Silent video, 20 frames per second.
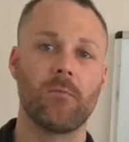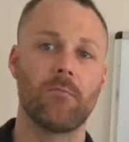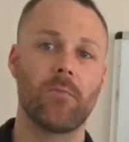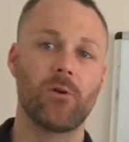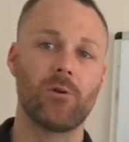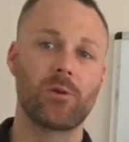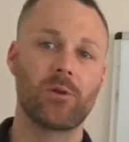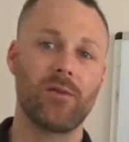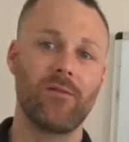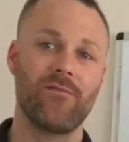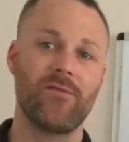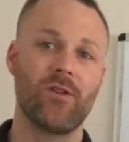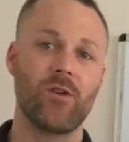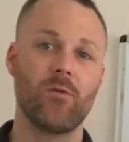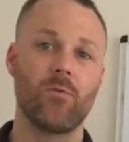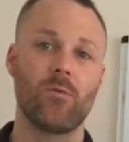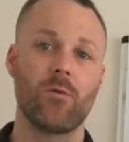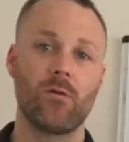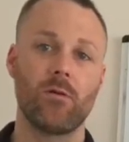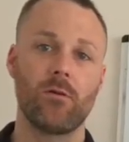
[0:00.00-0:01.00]
most of you
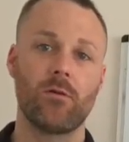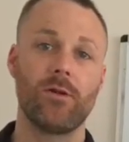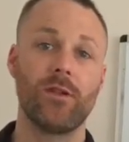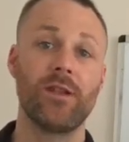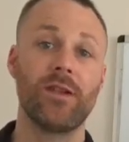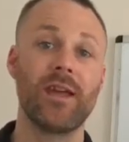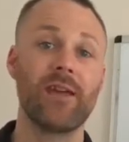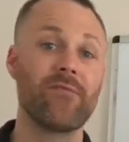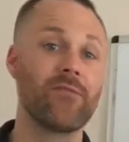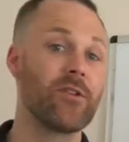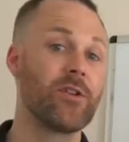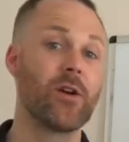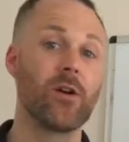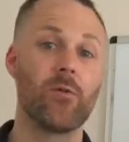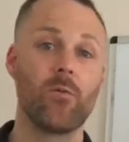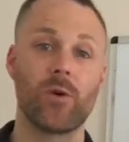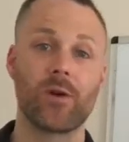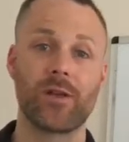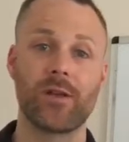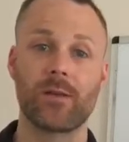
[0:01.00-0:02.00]
will never know
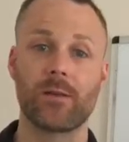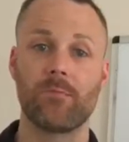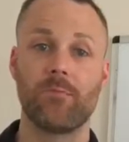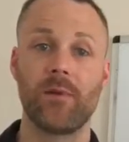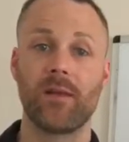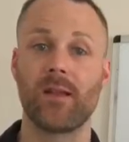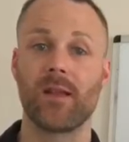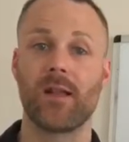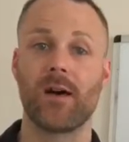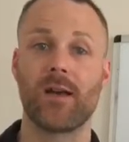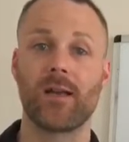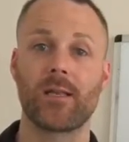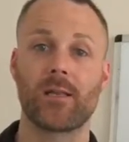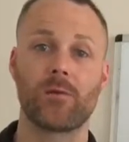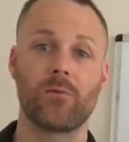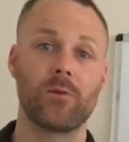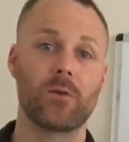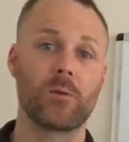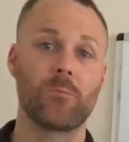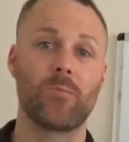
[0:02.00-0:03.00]
what it's been like
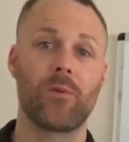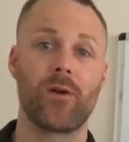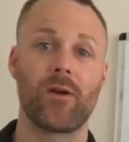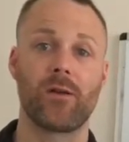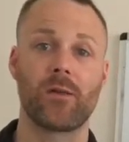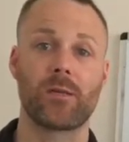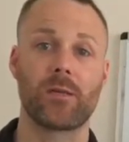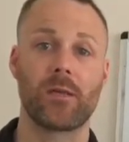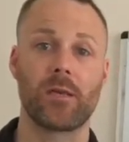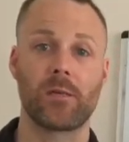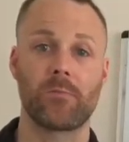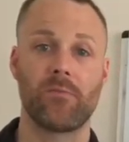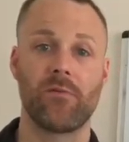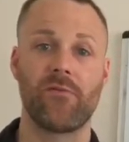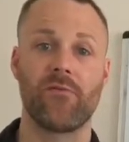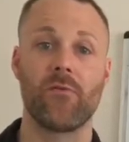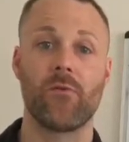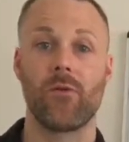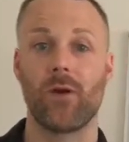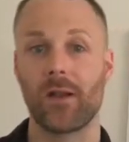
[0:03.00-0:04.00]
to experience this
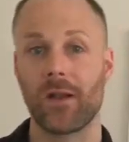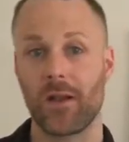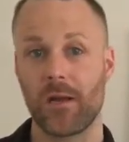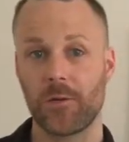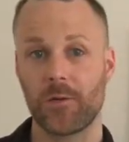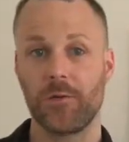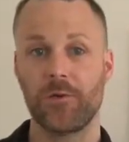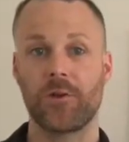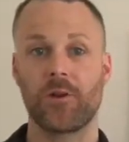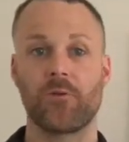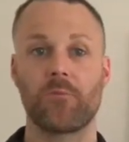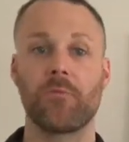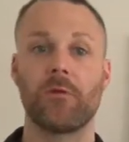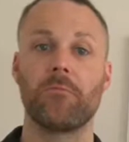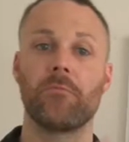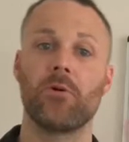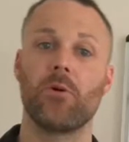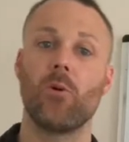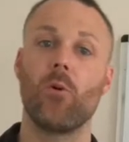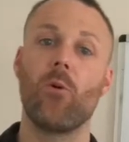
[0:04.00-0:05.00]
before unless you can
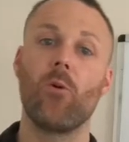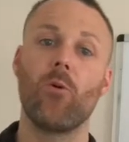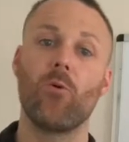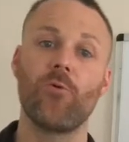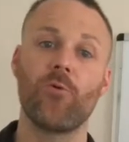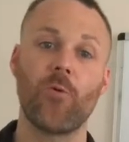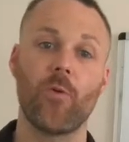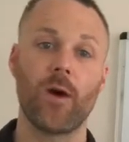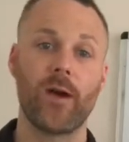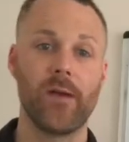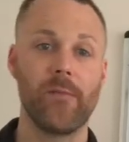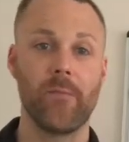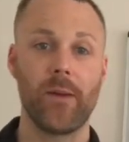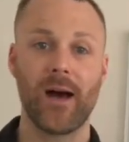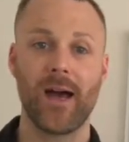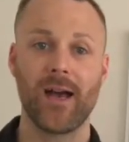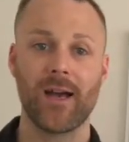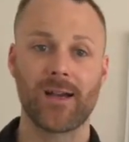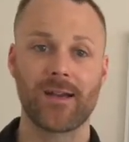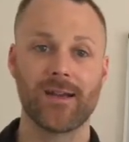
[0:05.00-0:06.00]
remember all the way
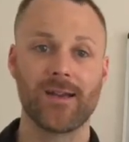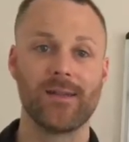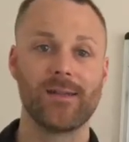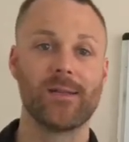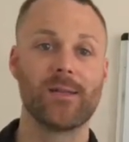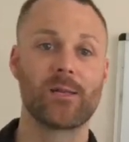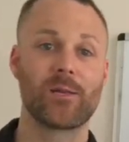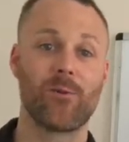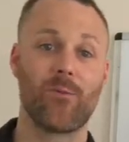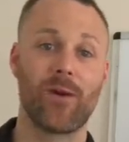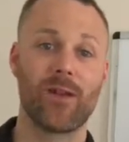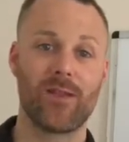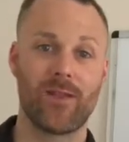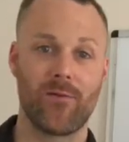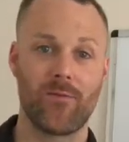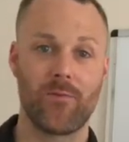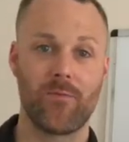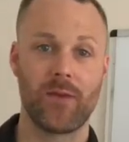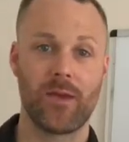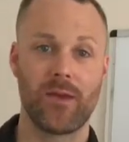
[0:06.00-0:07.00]
back to when
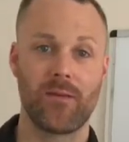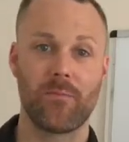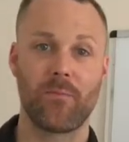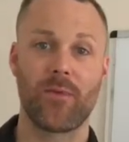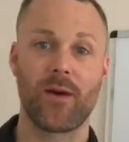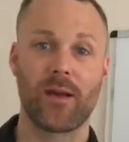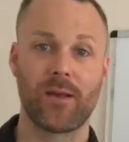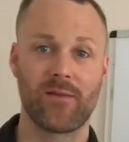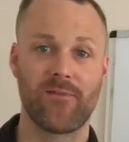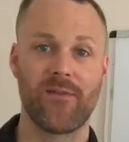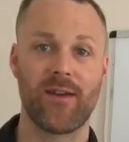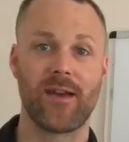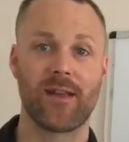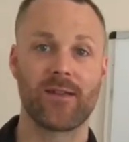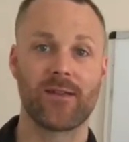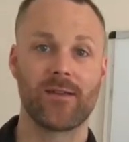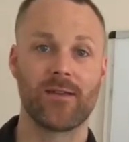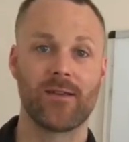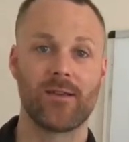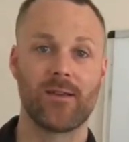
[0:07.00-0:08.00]
you were being
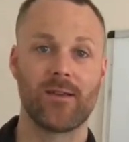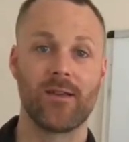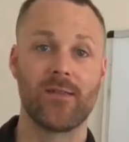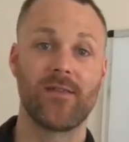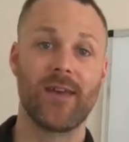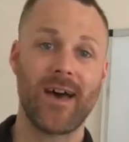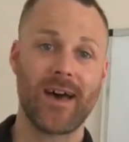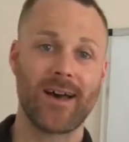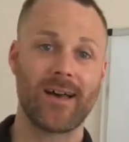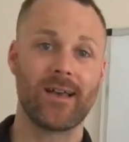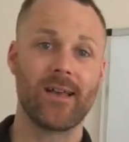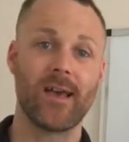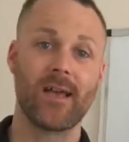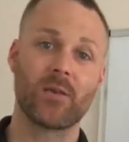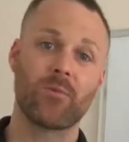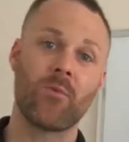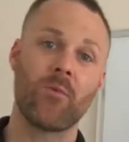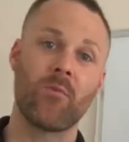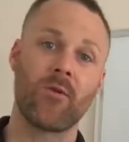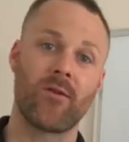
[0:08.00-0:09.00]
breastfed. That
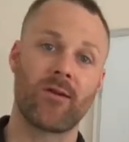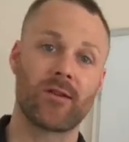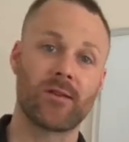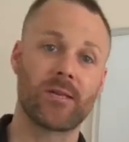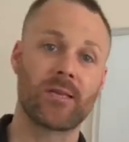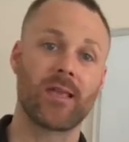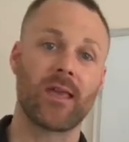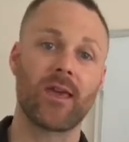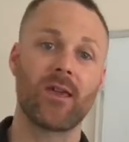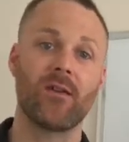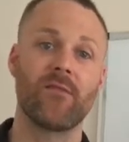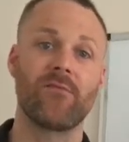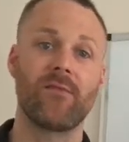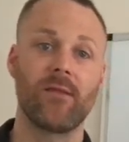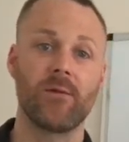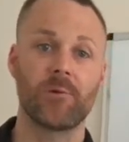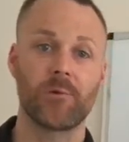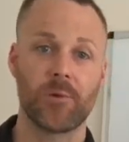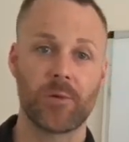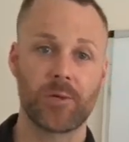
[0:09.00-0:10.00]
is when we're in a state of
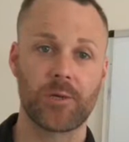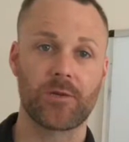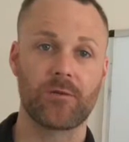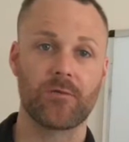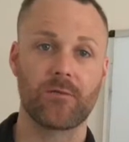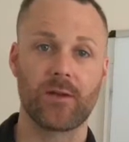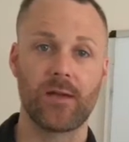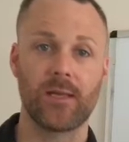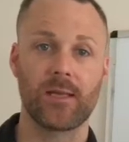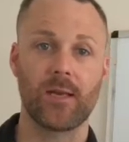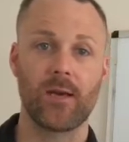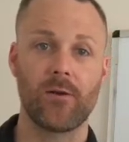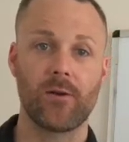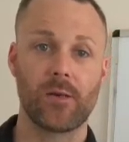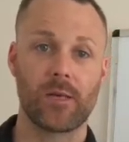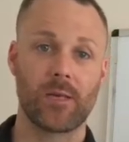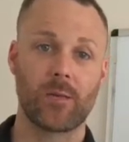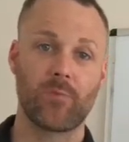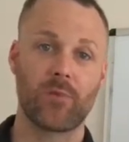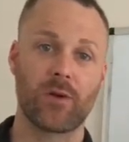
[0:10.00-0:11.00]
nutritional
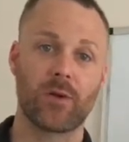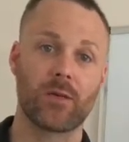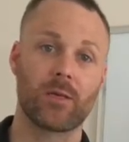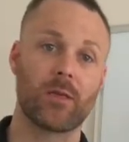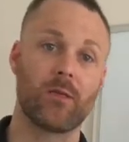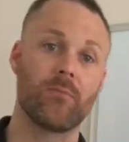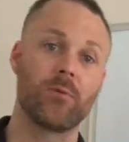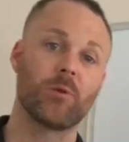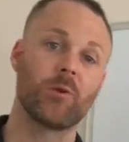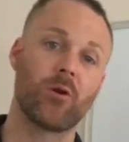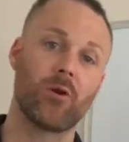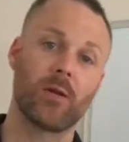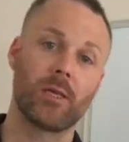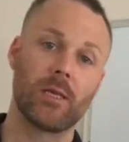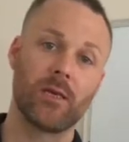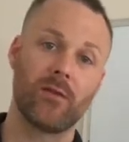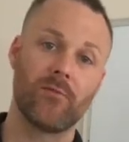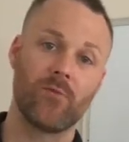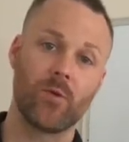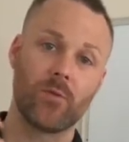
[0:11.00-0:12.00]
ketosis because the
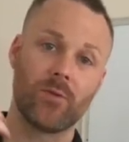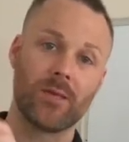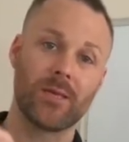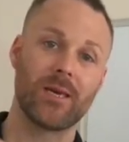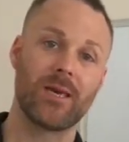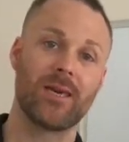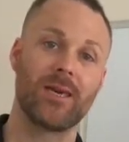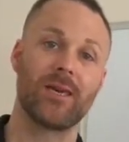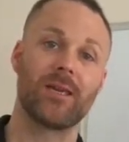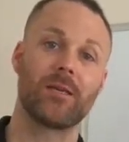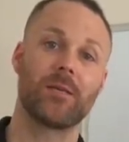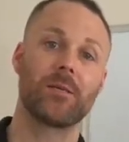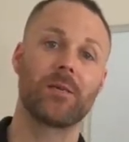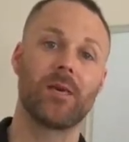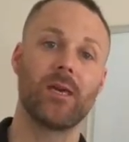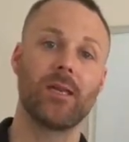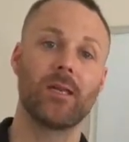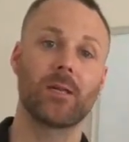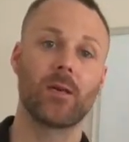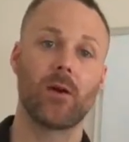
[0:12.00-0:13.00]
majority of what we take in is
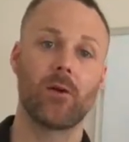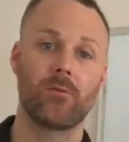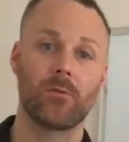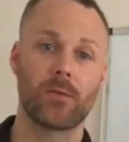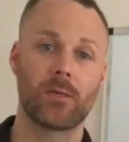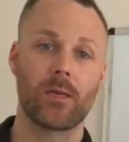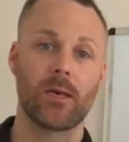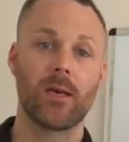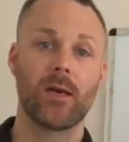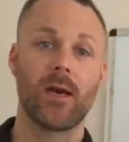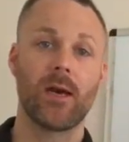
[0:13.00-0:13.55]
ketones